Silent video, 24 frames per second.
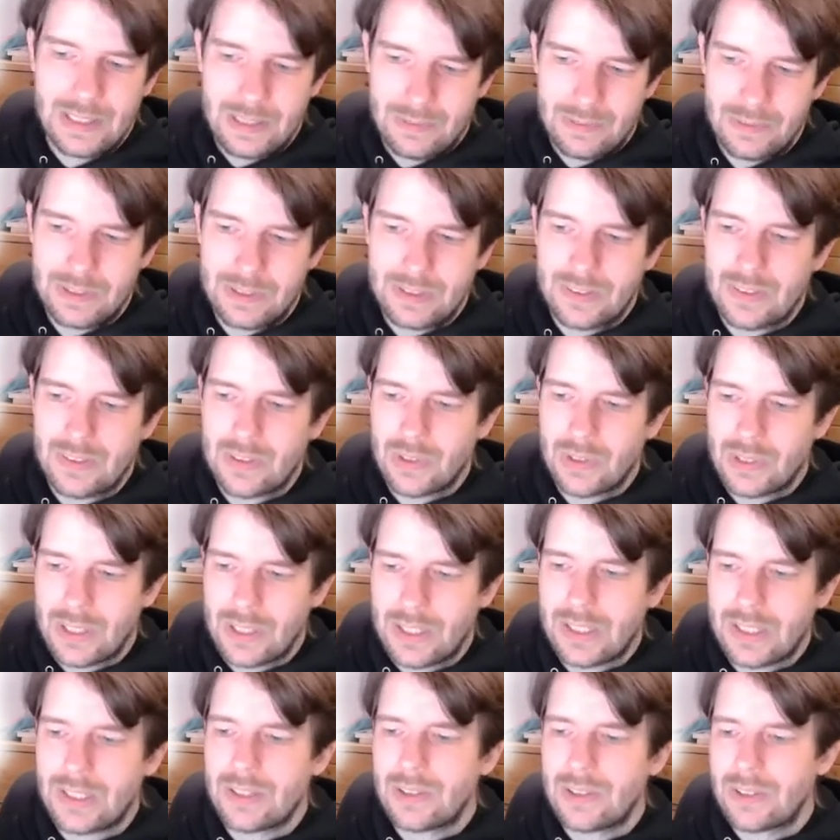which is
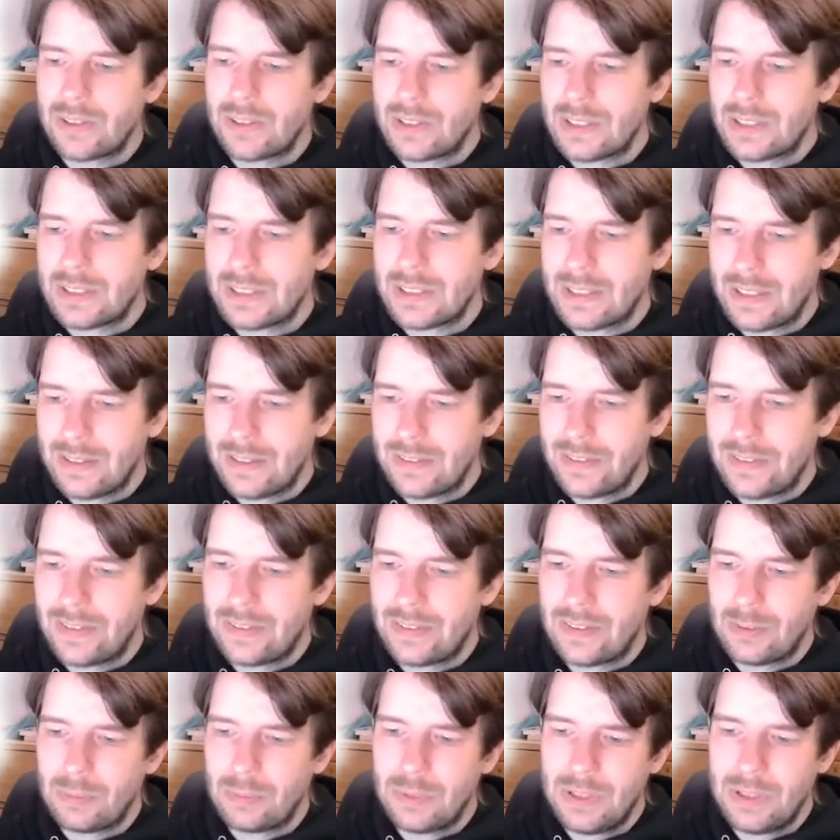connection oriented
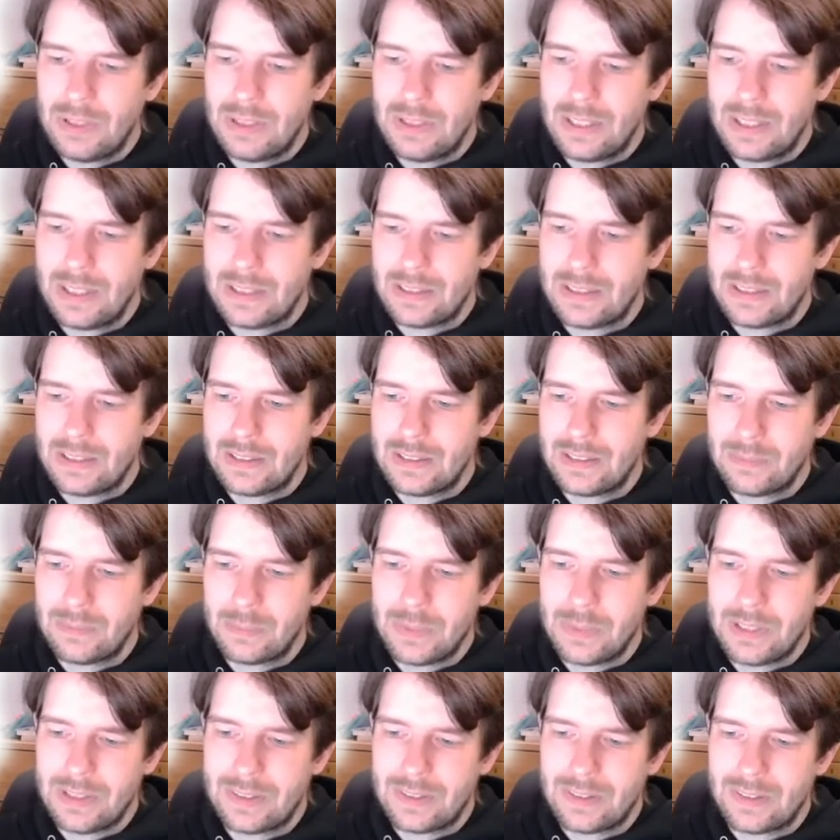SCCP and then the
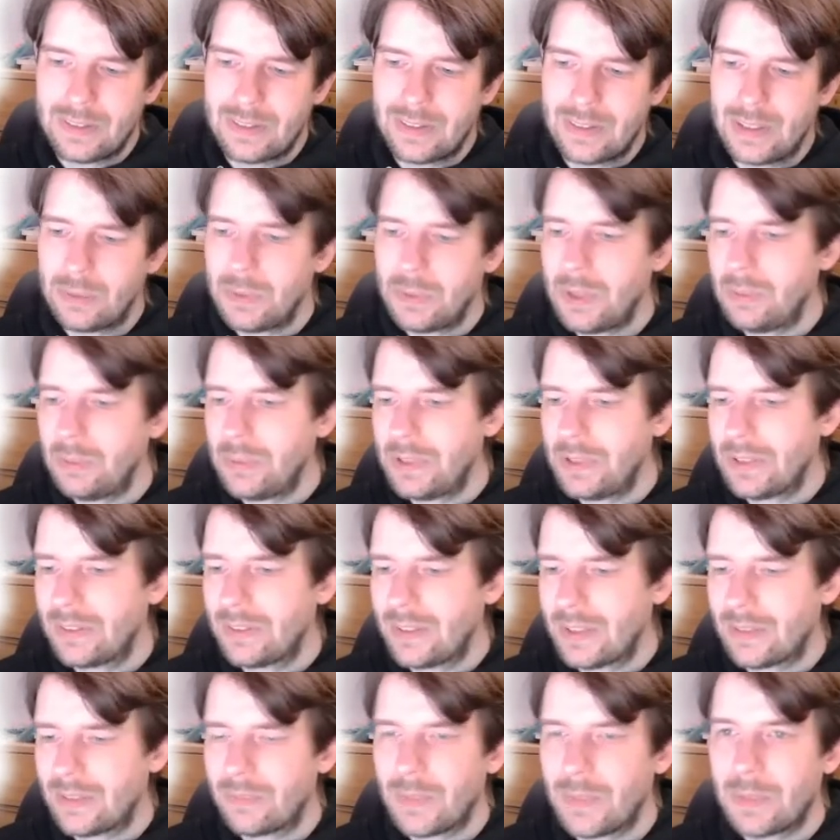BSSAP,
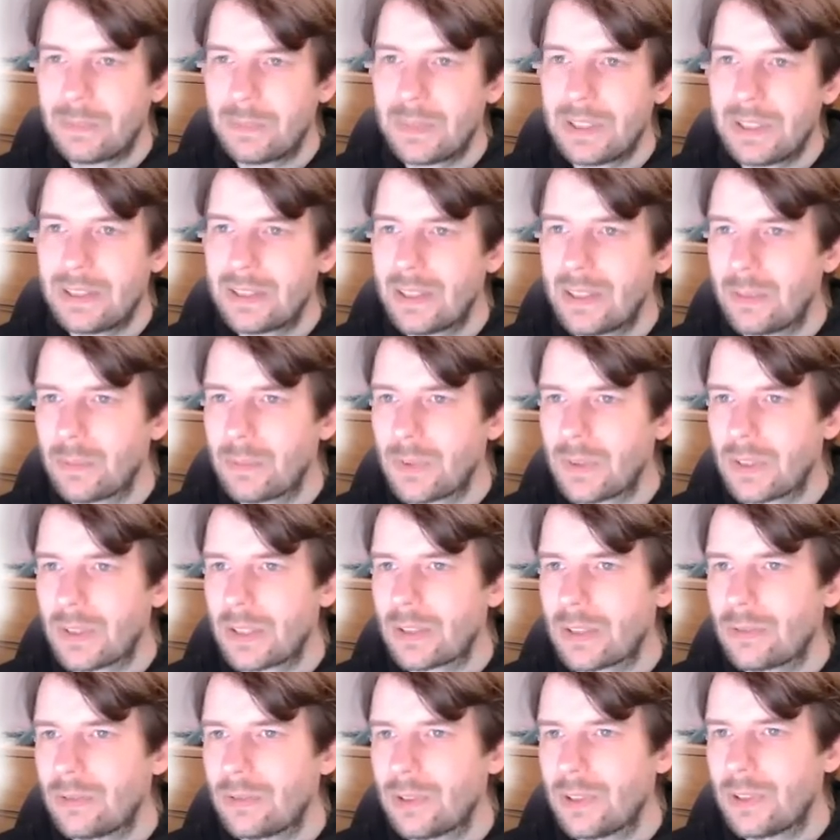BSSMAP DTAP stack
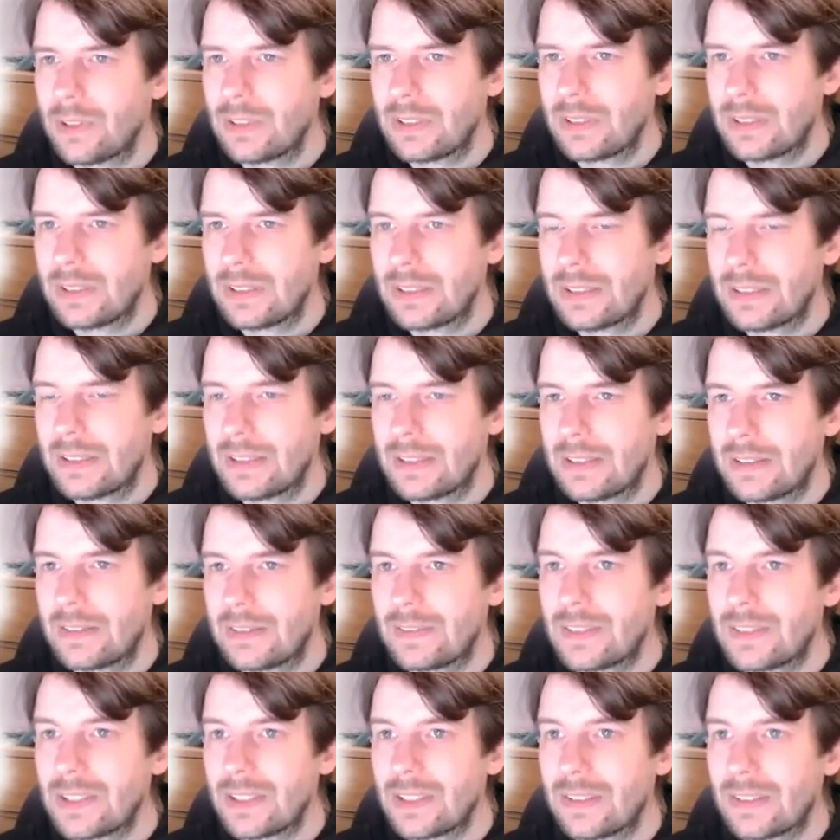for the uh,
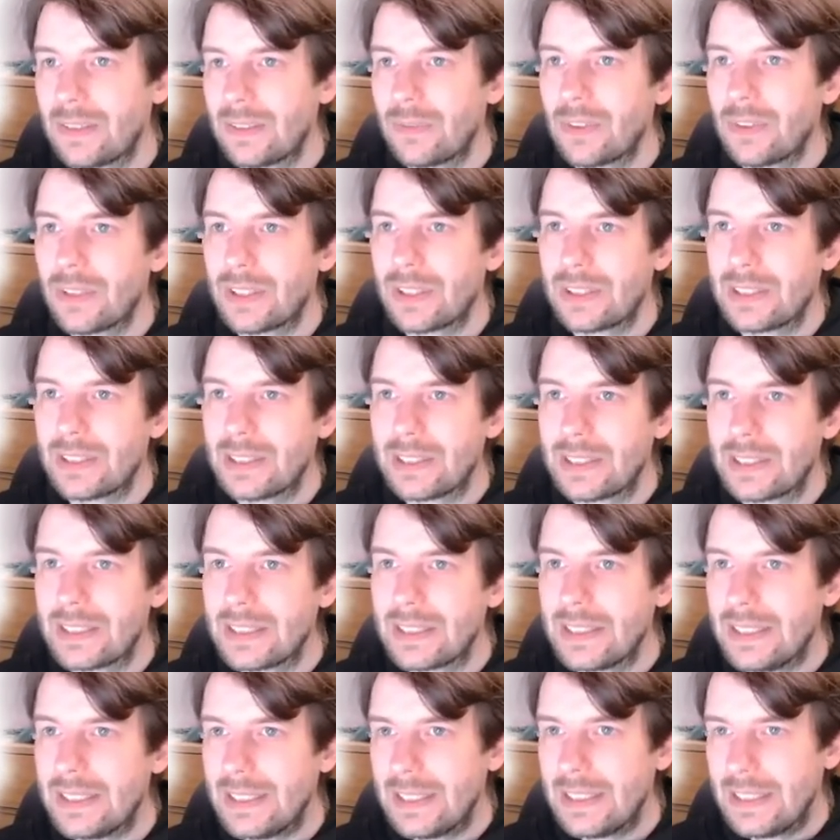GSM signaling.
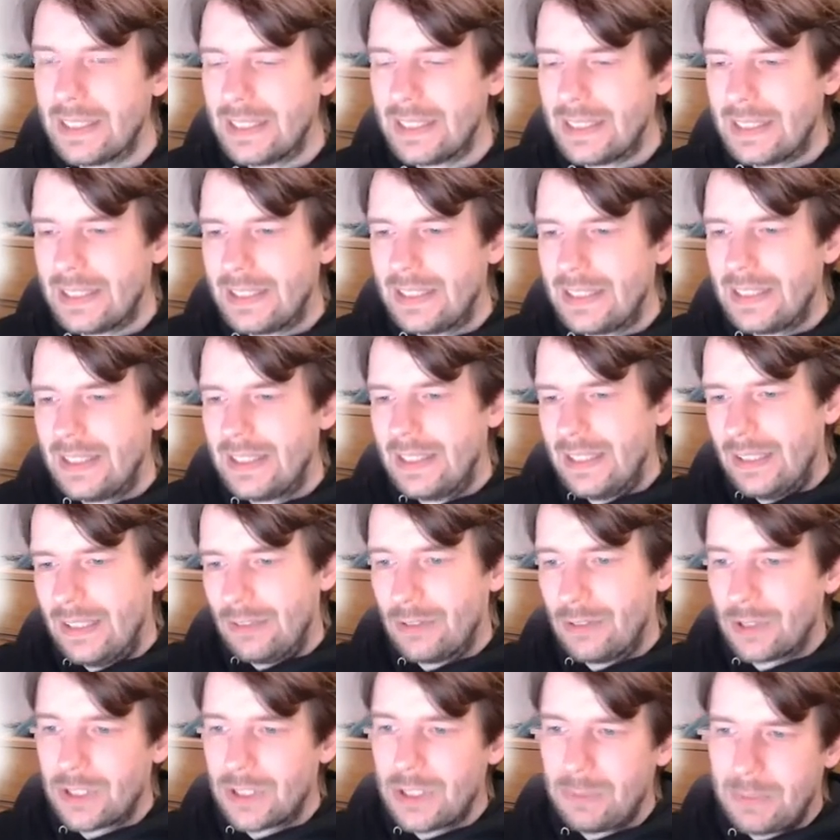
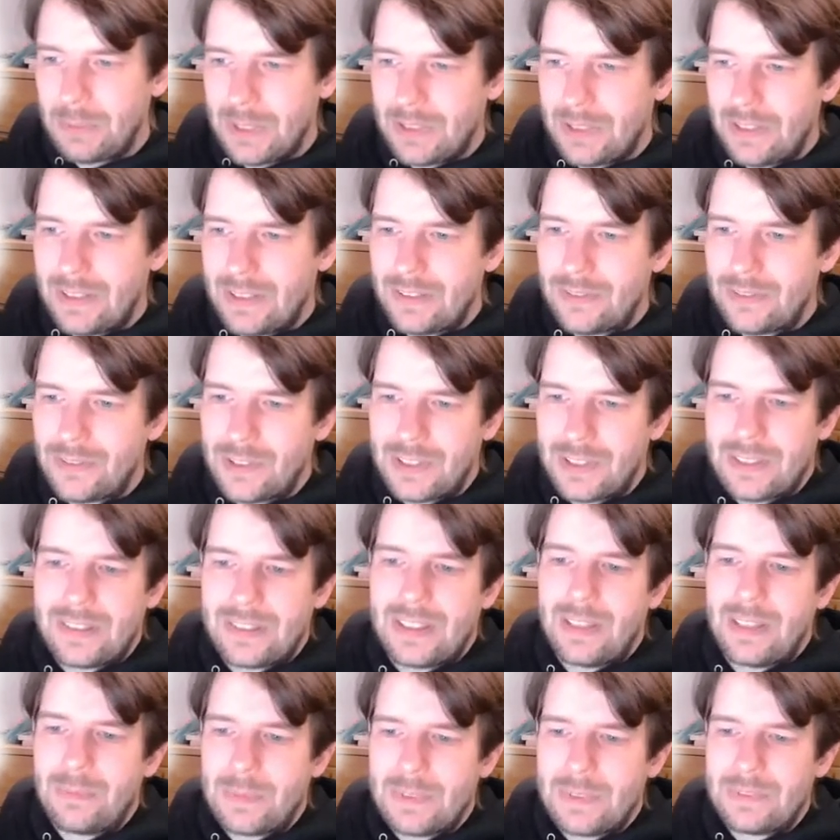For GPRS, for
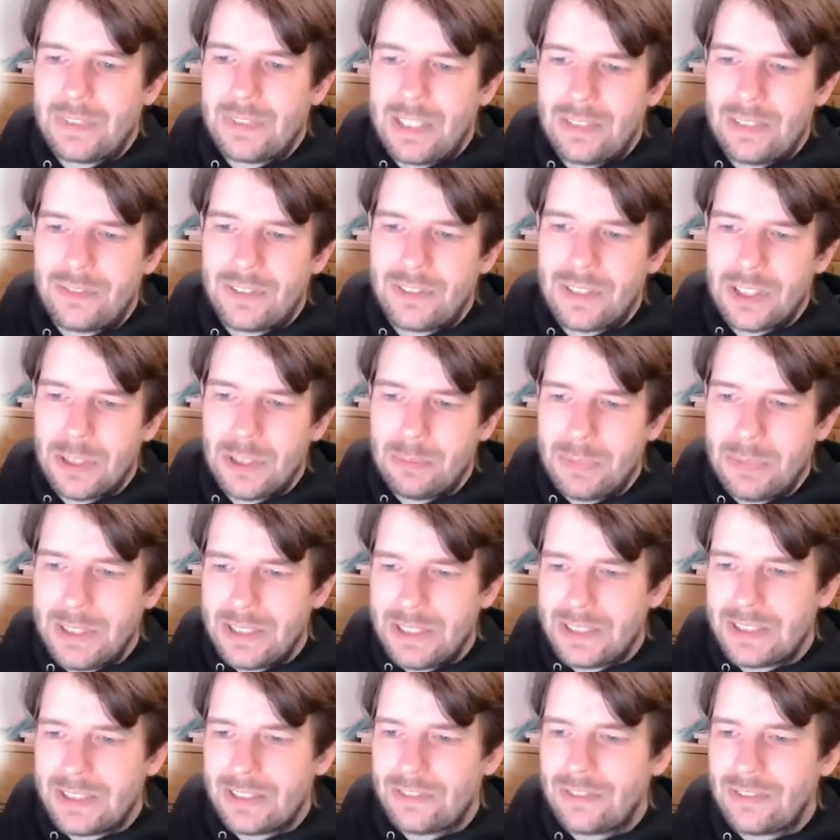example, we have the GB
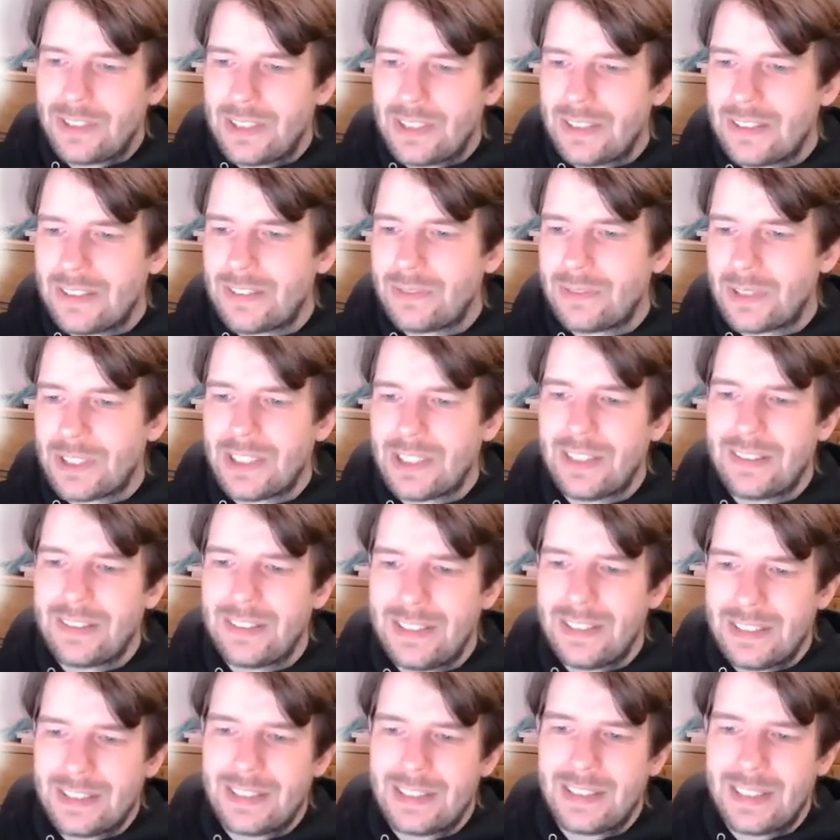interface, which has
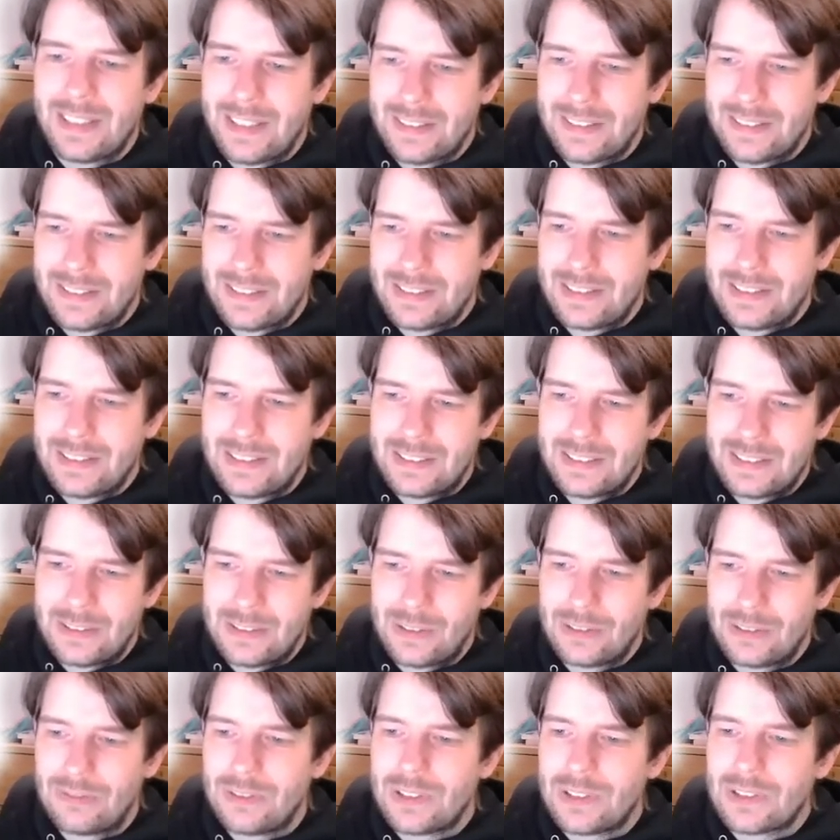yet another
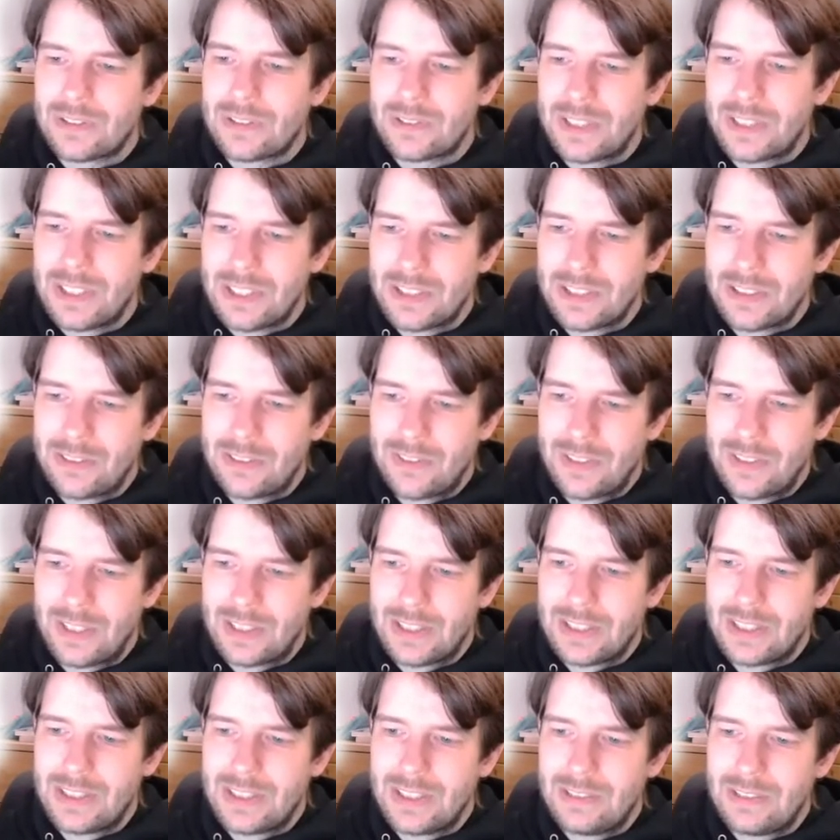configuration of
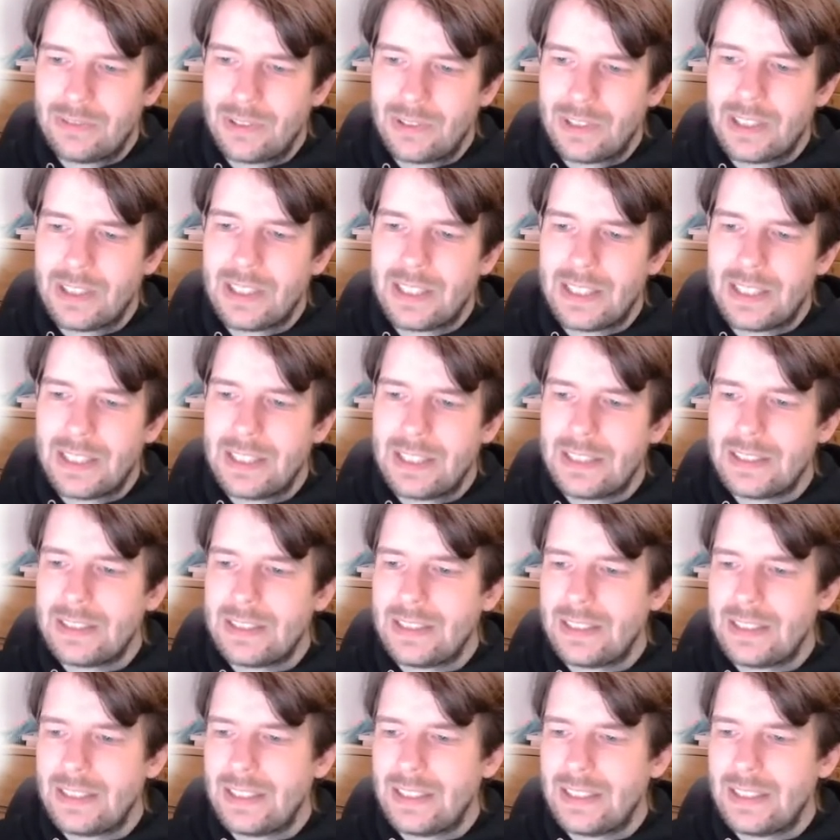such an E1 line. Uh,